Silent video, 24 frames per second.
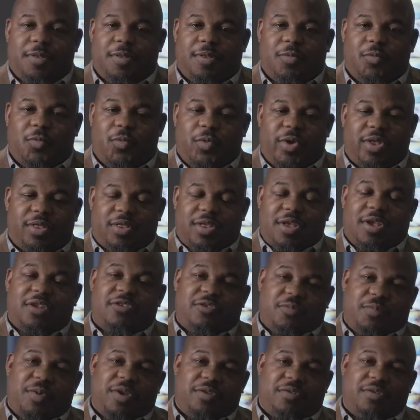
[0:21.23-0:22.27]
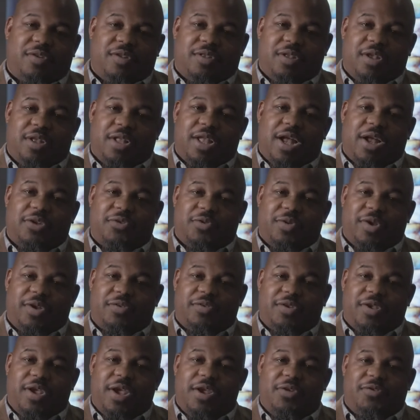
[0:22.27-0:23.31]
with the expenses of theological
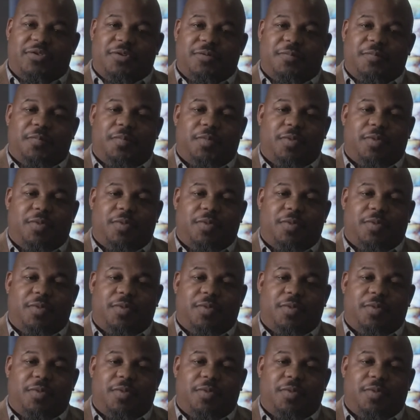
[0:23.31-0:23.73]
education,